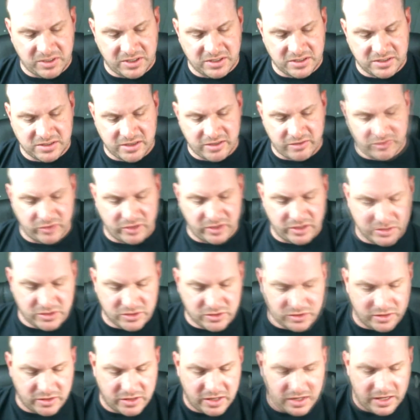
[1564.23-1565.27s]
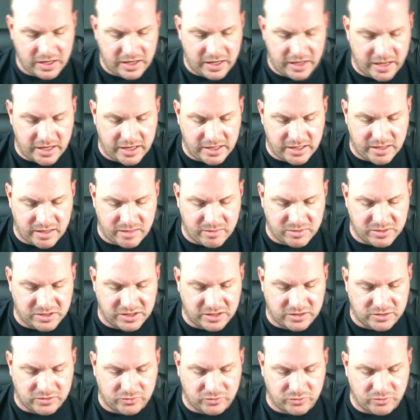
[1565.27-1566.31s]
is never injured. Any damage that
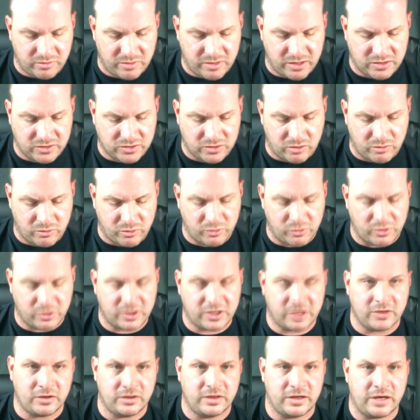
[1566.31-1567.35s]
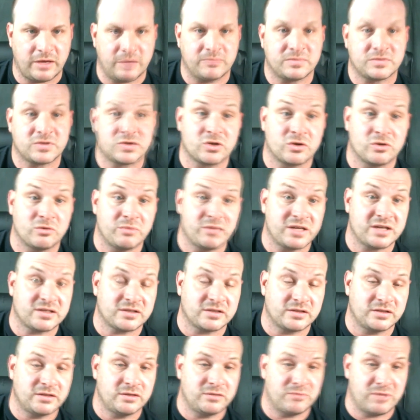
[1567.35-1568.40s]
gets through the model's armor will kill them. So
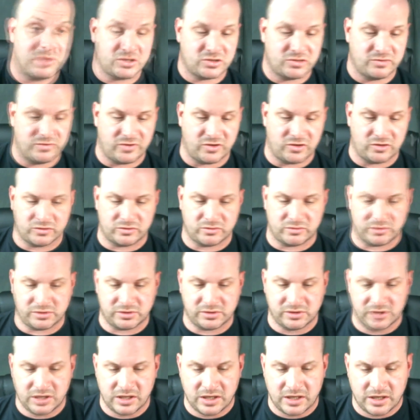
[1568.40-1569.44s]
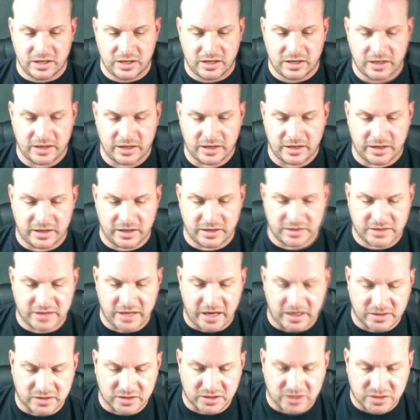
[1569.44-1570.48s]
basically it makes you vulnerable.
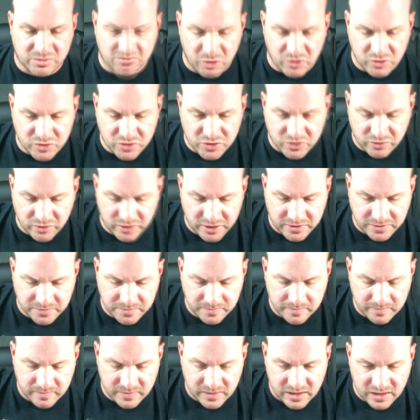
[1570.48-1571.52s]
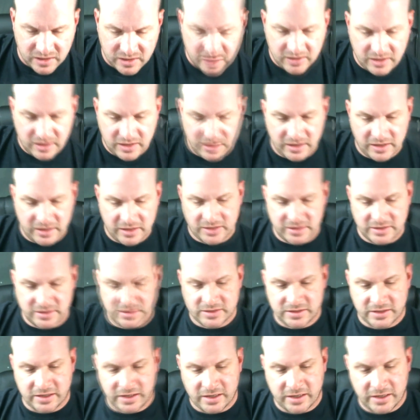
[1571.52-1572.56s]
Toxic smokescreen is
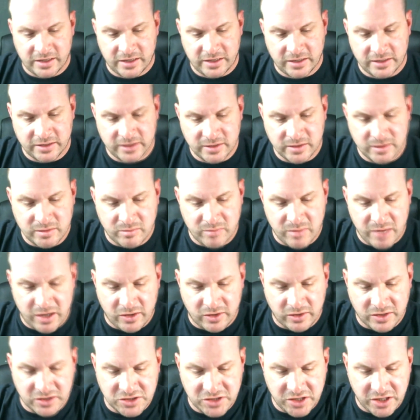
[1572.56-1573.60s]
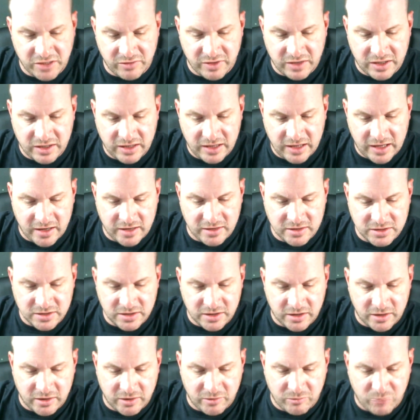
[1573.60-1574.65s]
the model can generate clouds
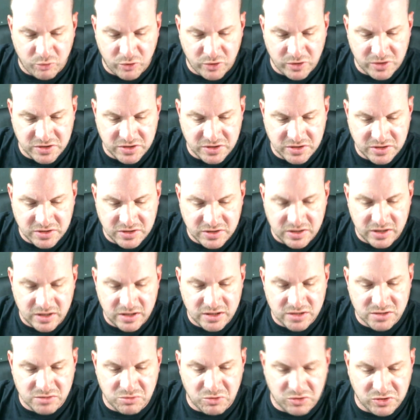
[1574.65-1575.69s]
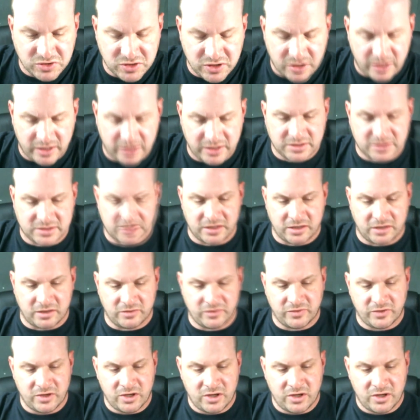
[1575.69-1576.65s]
of poisonous smoke to hide itself.